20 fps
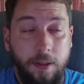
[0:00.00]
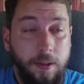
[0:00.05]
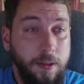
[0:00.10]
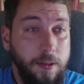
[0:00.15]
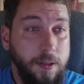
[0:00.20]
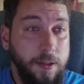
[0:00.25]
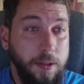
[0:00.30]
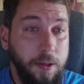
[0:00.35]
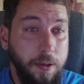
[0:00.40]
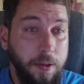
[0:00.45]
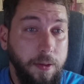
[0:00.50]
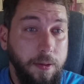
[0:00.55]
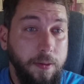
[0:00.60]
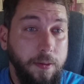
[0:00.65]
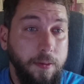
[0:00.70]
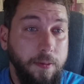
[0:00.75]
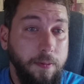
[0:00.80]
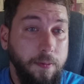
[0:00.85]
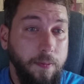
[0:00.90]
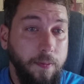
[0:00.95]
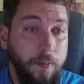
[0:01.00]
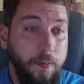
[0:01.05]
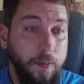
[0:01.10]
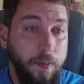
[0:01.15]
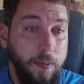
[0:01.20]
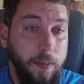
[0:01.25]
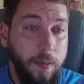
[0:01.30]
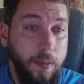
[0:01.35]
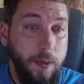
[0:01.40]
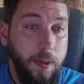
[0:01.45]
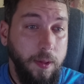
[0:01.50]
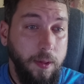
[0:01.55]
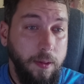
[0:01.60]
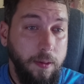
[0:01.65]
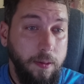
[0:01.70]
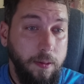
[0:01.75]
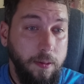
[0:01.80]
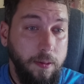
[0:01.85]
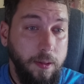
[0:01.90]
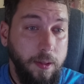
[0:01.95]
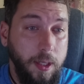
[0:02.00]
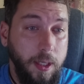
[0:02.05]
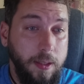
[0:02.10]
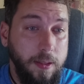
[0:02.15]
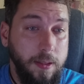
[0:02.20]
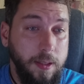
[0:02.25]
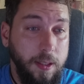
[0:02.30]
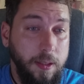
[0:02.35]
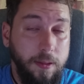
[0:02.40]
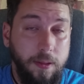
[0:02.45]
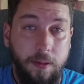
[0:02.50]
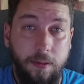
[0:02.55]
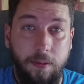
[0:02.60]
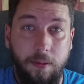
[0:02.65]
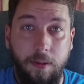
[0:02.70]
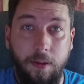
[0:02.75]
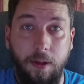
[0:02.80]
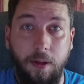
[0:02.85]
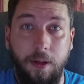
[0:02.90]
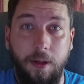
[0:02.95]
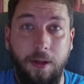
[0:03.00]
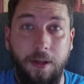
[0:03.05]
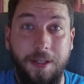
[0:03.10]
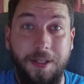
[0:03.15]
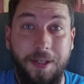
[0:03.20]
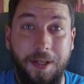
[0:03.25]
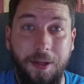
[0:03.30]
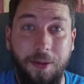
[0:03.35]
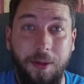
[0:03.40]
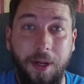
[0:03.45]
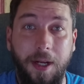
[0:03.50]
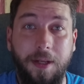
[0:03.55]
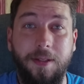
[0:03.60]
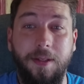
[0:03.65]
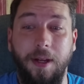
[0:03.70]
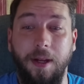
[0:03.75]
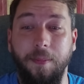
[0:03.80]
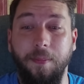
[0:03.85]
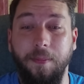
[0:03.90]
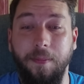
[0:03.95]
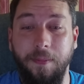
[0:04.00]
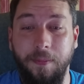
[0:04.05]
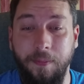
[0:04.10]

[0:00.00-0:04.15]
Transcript: So that's it. See you next time.